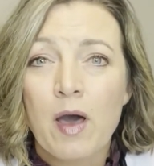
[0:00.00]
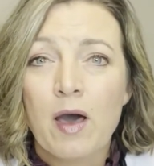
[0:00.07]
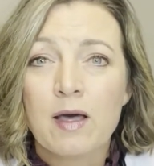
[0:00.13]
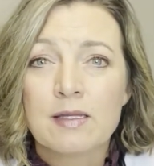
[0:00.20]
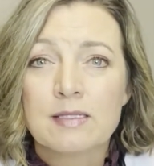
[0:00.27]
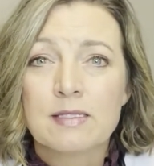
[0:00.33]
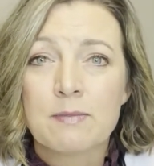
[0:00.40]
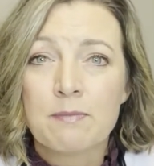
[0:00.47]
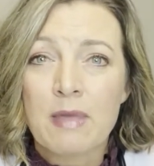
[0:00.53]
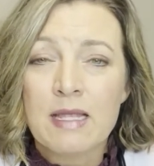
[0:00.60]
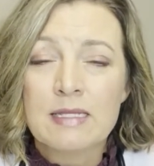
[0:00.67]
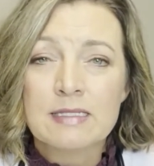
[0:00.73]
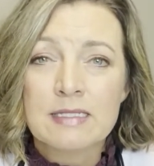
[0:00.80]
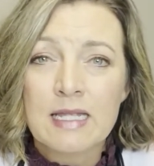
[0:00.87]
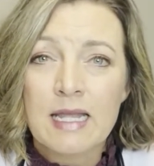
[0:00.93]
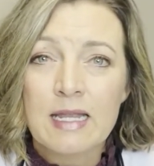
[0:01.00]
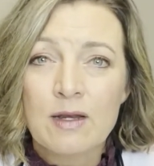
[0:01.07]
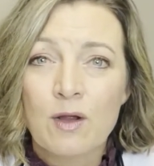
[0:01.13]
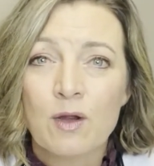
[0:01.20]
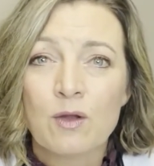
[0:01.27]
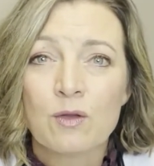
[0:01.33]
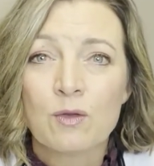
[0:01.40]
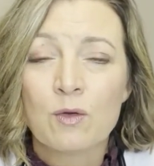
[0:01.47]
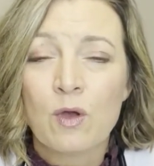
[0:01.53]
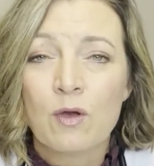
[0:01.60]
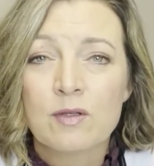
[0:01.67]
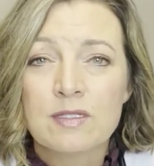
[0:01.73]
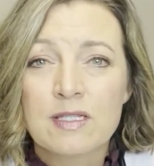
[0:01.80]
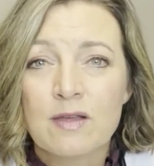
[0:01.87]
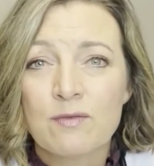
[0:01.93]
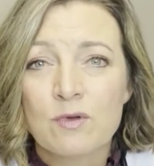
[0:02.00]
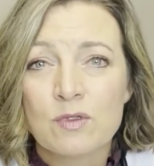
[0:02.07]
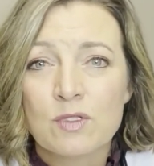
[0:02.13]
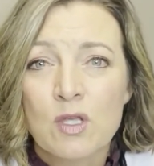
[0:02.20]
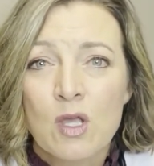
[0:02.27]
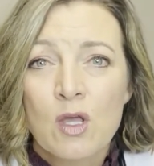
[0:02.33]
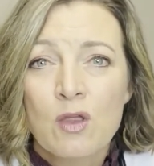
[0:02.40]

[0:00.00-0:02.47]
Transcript: us maintain our glucose levels